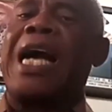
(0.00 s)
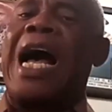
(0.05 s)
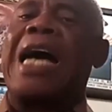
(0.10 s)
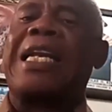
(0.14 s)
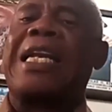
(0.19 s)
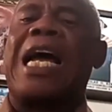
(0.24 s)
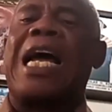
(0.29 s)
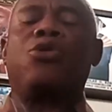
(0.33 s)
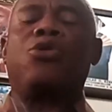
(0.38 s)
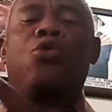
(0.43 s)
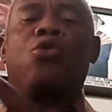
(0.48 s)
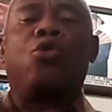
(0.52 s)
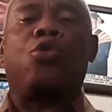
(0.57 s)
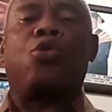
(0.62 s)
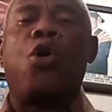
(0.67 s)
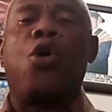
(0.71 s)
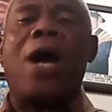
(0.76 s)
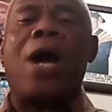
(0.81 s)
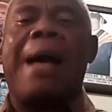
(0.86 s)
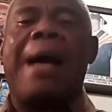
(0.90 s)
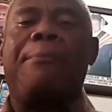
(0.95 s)
at and you
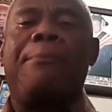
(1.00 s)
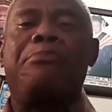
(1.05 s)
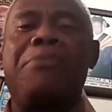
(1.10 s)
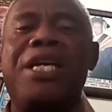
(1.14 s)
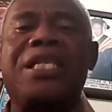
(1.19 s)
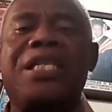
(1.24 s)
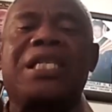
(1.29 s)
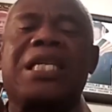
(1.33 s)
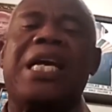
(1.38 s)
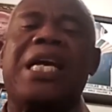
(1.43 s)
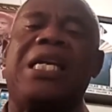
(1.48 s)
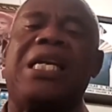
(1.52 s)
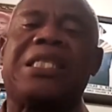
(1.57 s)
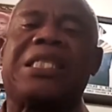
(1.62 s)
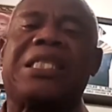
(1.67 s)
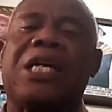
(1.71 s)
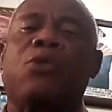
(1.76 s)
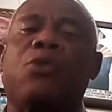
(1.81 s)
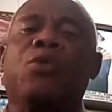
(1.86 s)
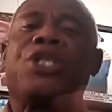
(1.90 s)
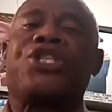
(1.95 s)
go and miss a
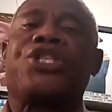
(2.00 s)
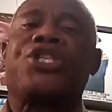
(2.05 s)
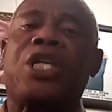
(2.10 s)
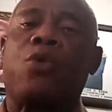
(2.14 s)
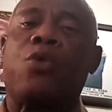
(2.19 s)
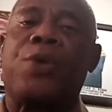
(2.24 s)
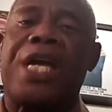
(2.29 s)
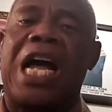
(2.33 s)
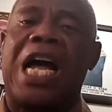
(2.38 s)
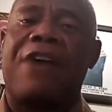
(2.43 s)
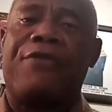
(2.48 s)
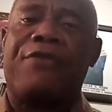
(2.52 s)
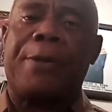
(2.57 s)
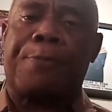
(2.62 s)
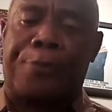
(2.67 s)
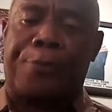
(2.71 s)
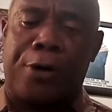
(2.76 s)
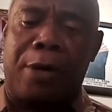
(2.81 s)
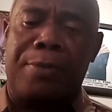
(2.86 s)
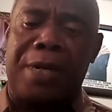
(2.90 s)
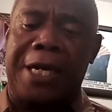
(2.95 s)
little, we see we have a
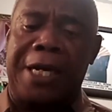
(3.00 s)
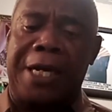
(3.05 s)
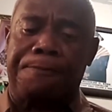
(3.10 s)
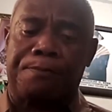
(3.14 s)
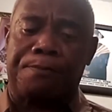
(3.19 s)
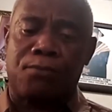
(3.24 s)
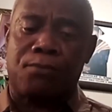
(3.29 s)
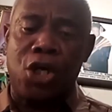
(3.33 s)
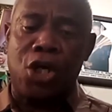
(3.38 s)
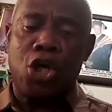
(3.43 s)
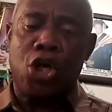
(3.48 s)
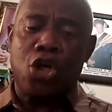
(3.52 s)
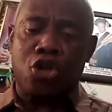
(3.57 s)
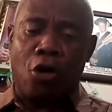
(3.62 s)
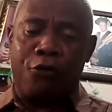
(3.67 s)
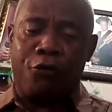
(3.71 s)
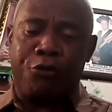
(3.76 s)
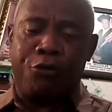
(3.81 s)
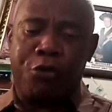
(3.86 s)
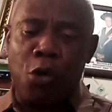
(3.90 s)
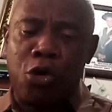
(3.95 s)
problem. So
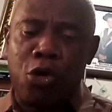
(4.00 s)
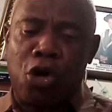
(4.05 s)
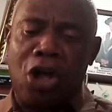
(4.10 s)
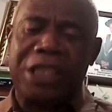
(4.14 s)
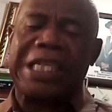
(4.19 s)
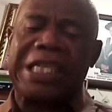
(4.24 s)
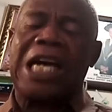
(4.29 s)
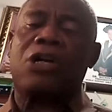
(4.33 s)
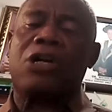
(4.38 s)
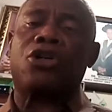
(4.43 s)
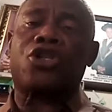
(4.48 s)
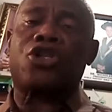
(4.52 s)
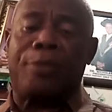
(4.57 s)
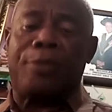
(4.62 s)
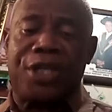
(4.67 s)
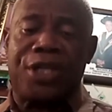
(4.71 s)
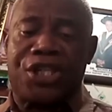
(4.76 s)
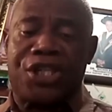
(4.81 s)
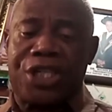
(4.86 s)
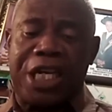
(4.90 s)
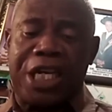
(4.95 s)
focus can also
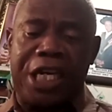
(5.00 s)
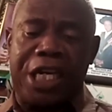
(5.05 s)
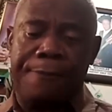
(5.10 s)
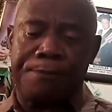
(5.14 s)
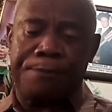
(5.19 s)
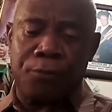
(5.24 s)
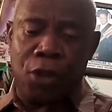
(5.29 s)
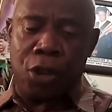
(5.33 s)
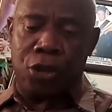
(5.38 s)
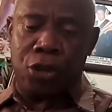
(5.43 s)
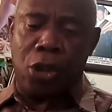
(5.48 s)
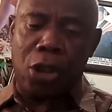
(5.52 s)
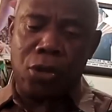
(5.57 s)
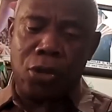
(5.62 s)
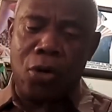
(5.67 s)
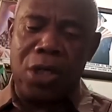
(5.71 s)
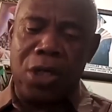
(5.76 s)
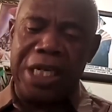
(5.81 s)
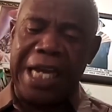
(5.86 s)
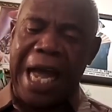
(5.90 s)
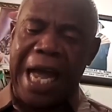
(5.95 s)
be seen not
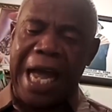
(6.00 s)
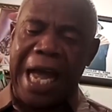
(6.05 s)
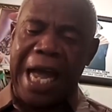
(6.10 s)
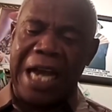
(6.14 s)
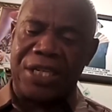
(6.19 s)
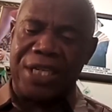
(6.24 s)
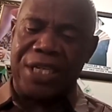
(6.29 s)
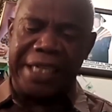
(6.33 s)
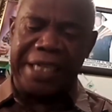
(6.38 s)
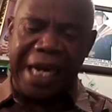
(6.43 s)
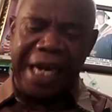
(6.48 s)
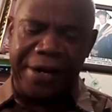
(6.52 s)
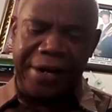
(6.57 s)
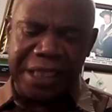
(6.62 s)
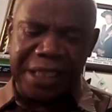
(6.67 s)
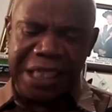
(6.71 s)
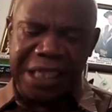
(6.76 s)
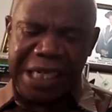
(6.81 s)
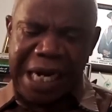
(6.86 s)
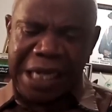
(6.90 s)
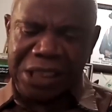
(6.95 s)
only as a
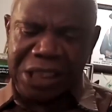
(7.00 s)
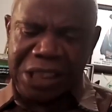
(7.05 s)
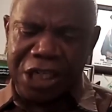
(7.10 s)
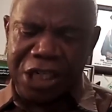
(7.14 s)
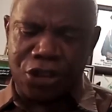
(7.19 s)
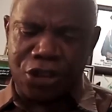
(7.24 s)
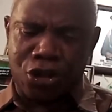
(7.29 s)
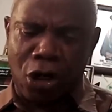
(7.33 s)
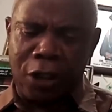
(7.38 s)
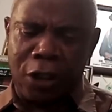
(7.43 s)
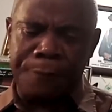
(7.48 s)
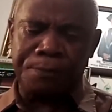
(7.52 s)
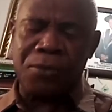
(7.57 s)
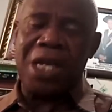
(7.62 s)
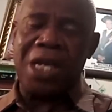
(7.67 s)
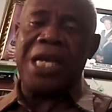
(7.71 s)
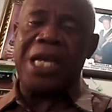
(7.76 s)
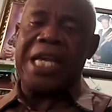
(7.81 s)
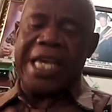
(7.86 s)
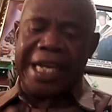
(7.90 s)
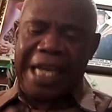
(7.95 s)
directed attention,
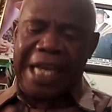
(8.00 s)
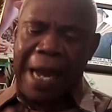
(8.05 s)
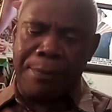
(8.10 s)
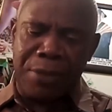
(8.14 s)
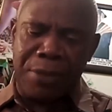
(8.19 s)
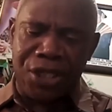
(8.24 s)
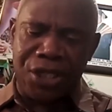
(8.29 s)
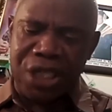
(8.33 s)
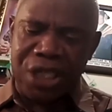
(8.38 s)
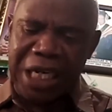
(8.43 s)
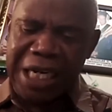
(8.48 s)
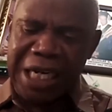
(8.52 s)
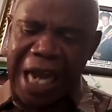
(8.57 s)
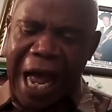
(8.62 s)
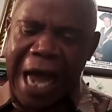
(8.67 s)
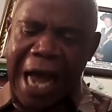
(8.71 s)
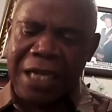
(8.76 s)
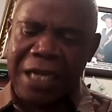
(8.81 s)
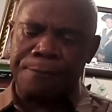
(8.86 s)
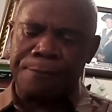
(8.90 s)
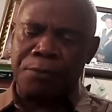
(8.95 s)
it can be seen
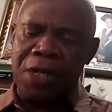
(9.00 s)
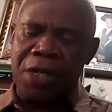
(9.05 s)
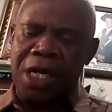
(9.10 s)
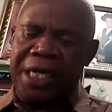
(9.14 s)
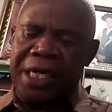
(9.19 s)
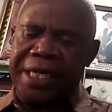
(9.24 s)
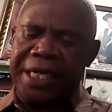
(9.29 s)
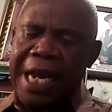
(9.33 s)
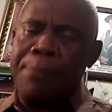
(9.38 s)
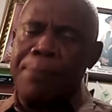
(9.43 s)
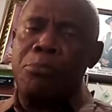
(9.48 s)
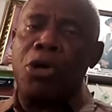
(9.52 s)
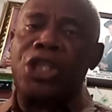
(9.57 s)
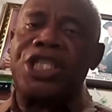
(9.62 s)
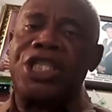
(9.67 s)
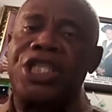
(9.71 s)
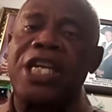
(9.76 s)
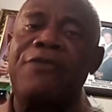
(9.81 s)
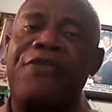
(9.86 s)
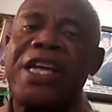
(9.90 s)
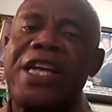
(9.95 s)
as the
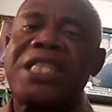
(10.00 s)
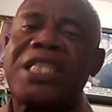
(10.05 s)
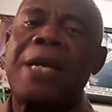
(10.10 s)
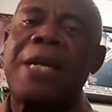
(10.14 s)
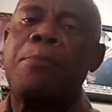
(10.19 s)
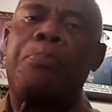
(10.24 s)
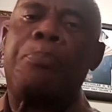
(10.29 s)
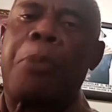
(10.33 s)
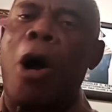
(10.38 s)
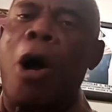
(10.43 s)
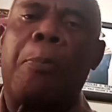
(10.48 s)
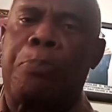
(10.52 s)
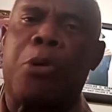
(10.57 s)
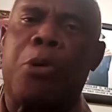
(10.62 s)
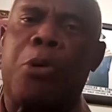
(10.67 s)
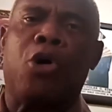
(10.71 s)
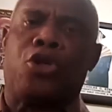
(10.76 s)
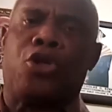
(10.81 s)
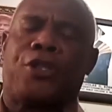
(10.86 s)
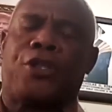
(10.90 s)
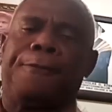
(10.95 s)
motivating
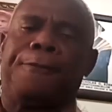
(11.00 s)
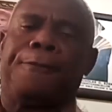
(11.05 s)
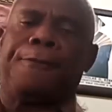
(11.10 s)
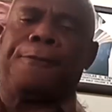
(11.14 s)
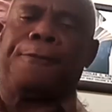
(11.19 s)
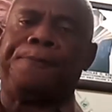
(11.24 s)
purpose.